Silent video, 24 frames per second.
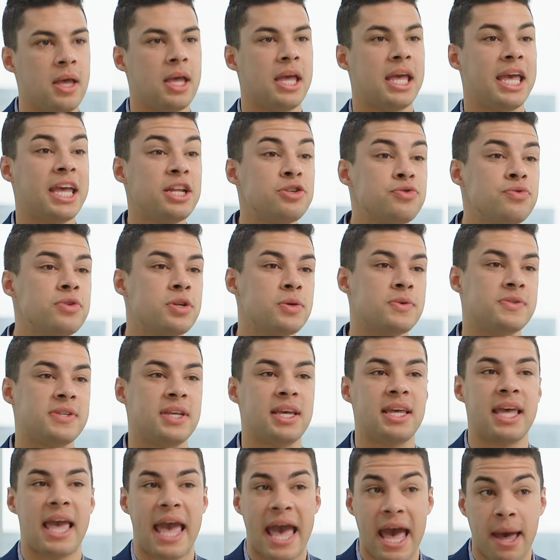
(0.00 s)

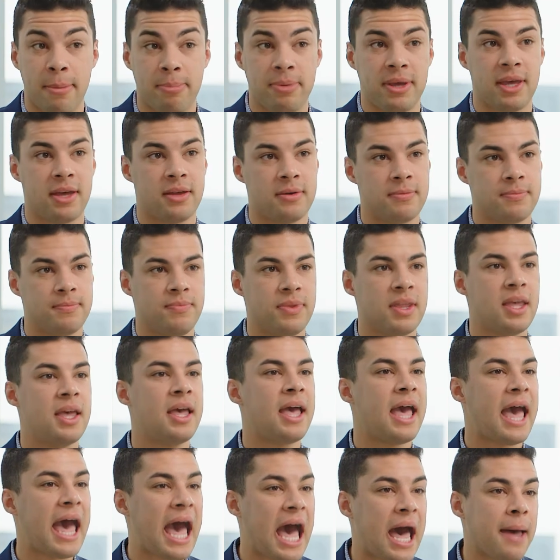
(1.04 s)
Introducing Appian.
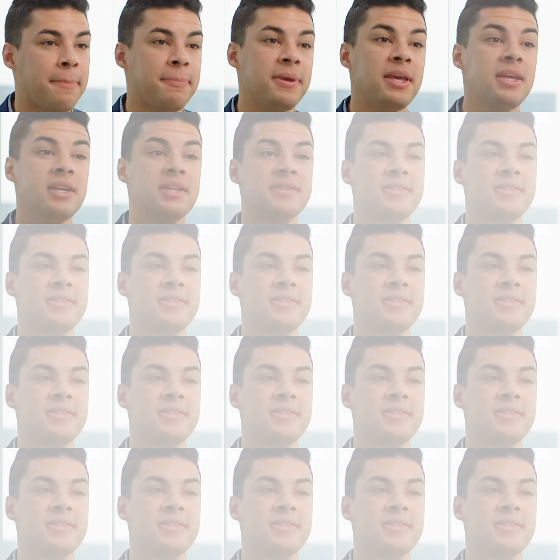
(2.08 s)
Appian is